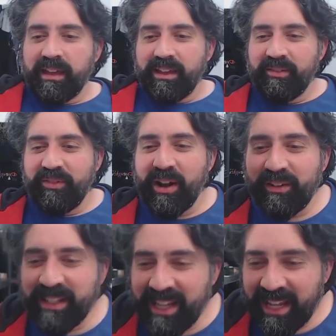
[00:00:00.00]

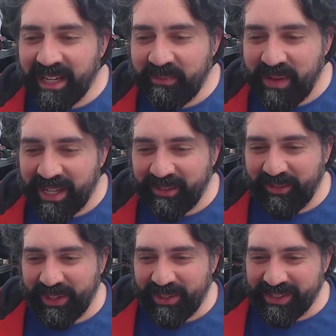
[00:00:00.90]
Very nearly made
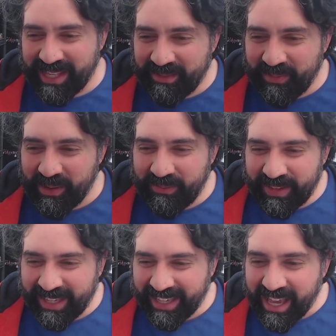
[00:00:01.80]
for you, says
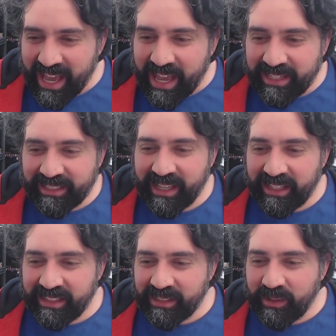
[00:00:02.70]
Bobby.
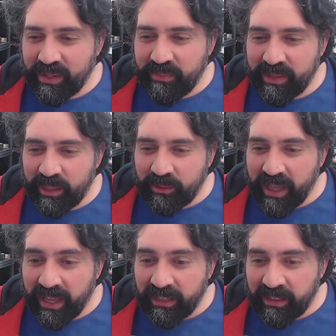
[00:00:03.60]
Shazad says, could it be that you're
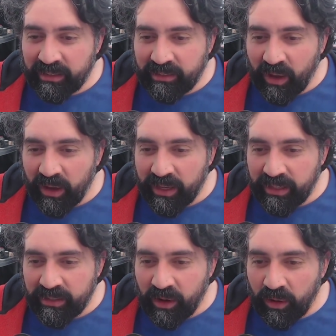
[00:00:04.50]
getting
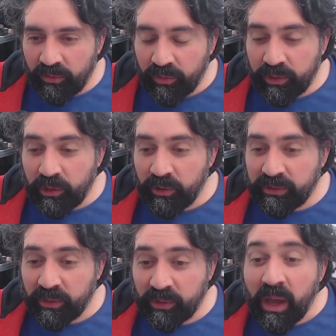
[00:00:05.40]
tired of all the long
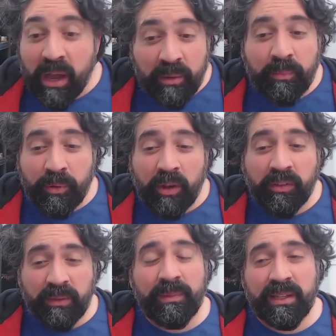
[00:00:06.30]
tail stuff?
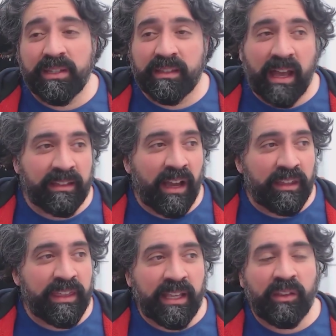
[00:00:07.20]
Possibly, Shazad. Yeah, I
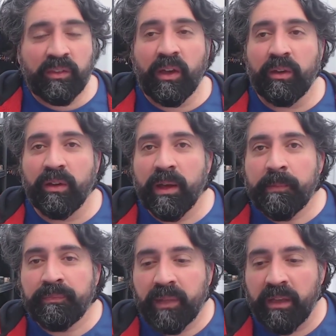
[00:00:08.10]
think so.
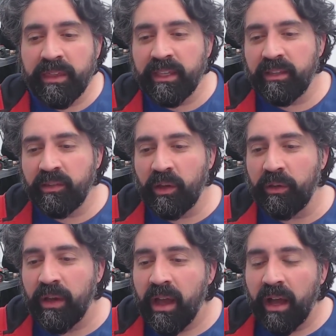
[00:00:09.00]
I
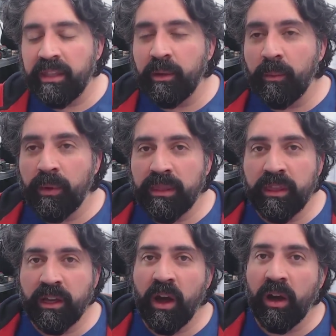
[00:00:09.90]
think with
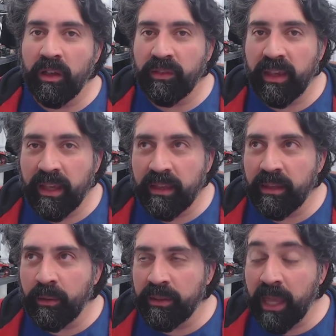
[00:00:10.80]
the cars,
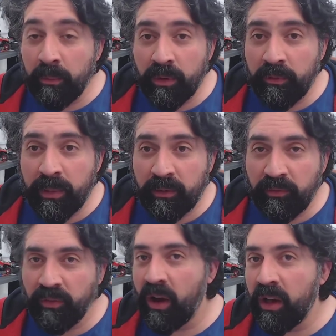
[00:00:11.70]
they would have been
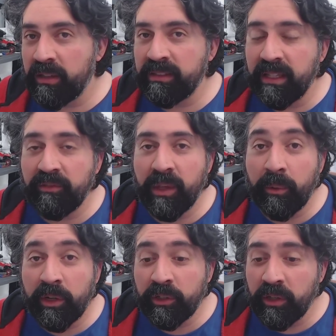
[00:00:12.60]
fast if they
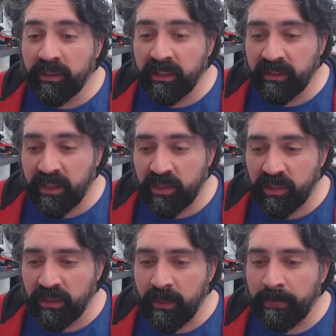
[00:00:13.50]
were in good
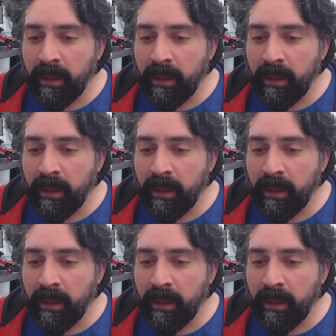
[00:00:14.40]
condition.